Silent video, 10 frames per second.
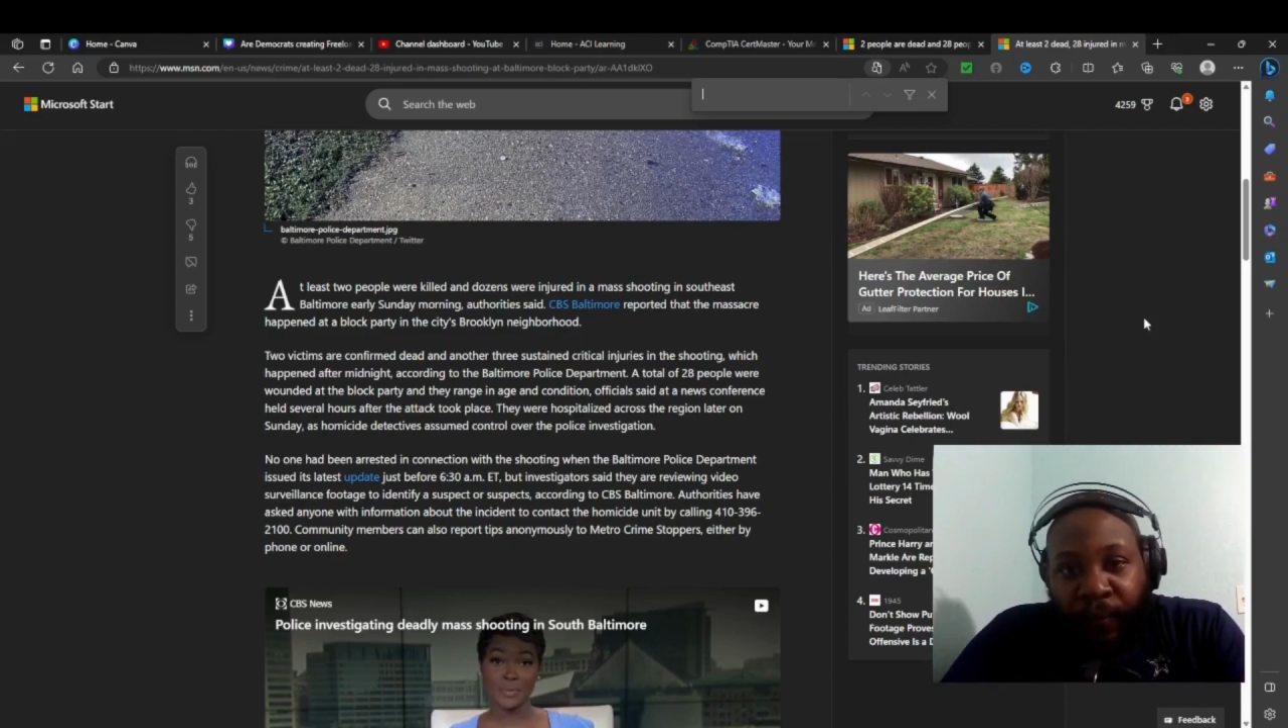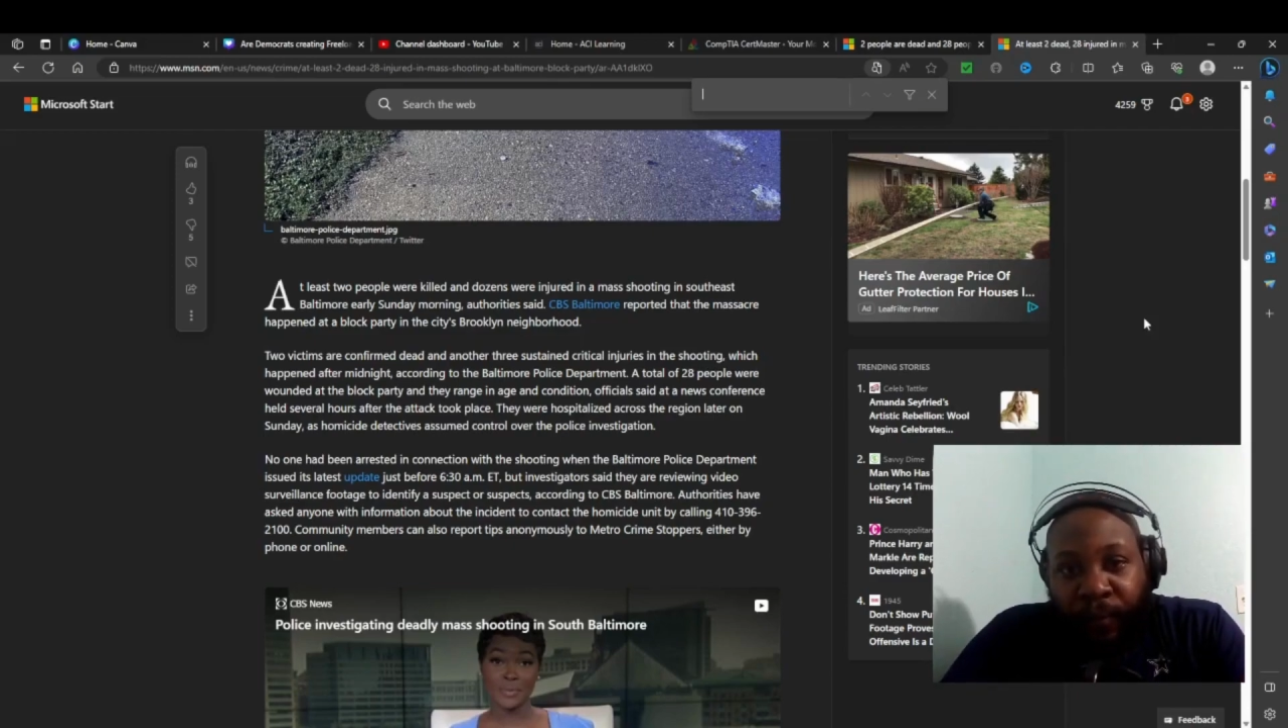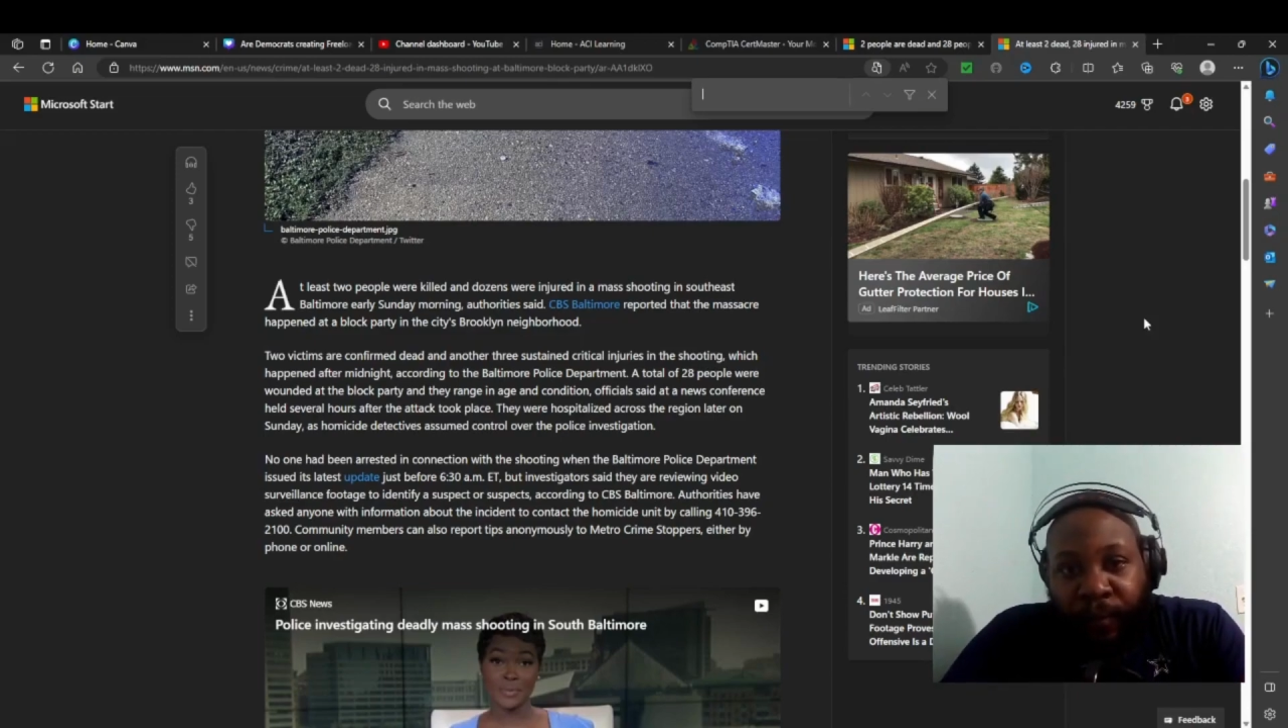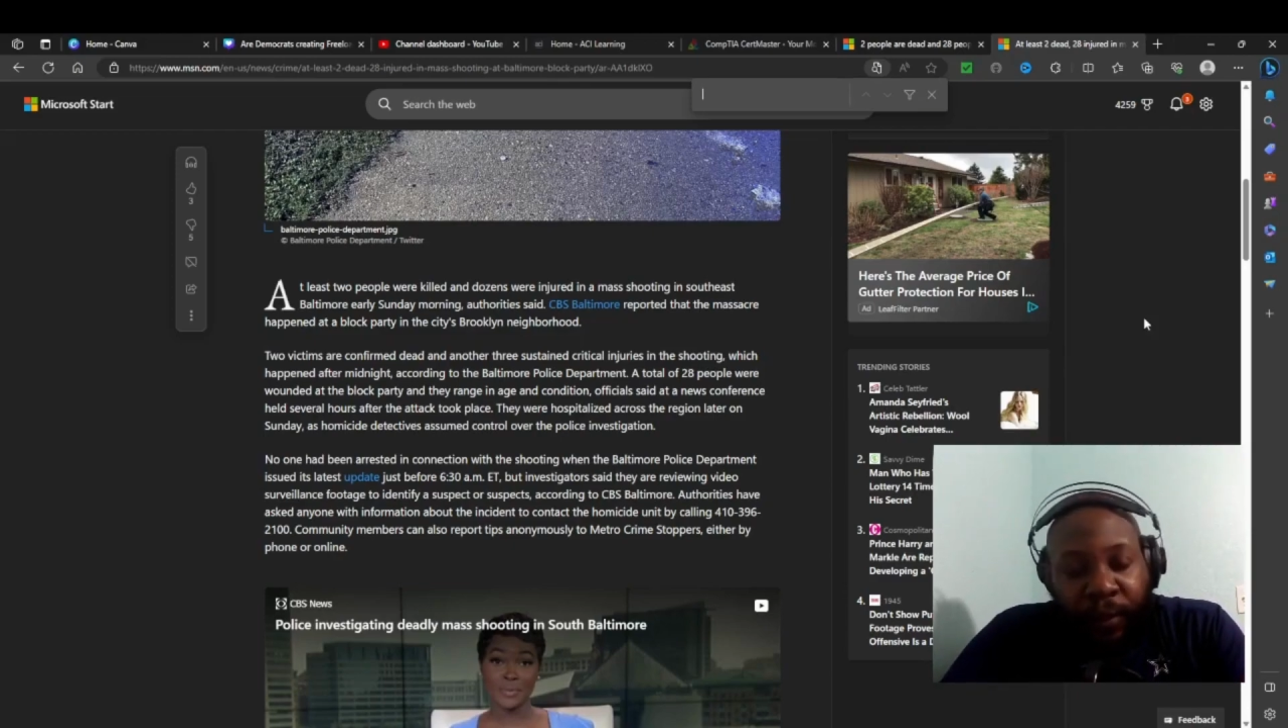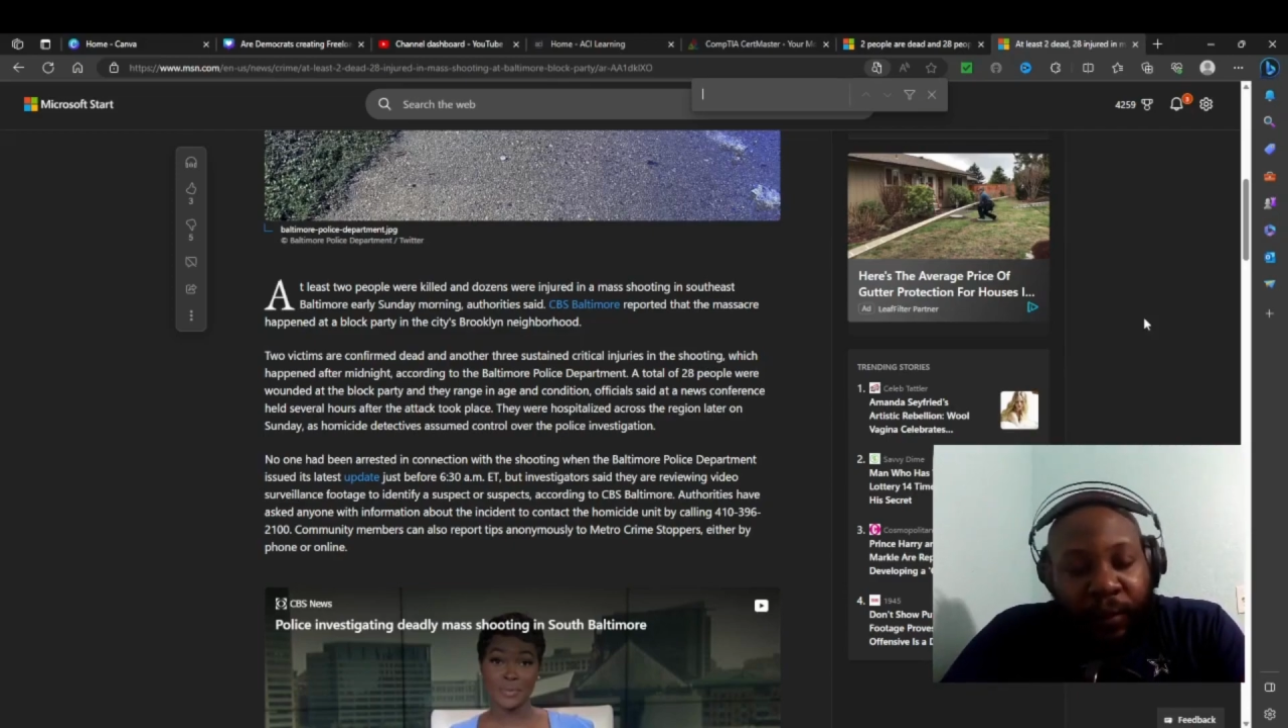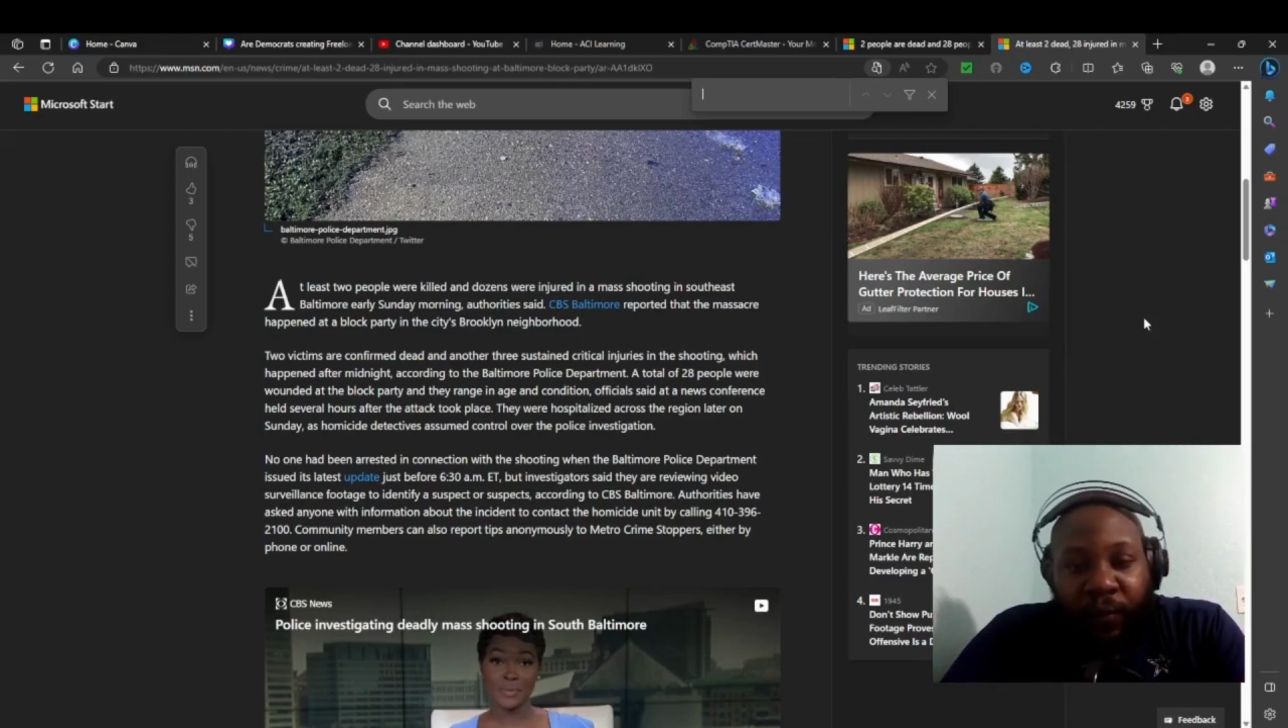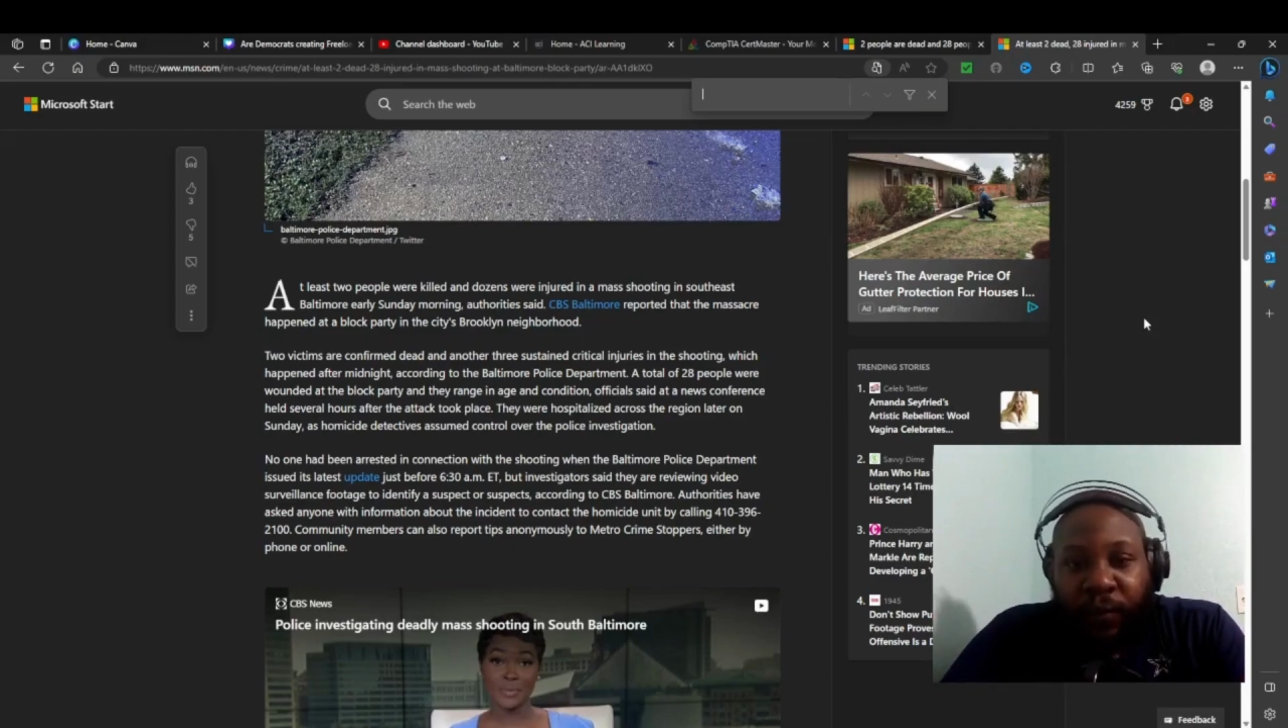Especially in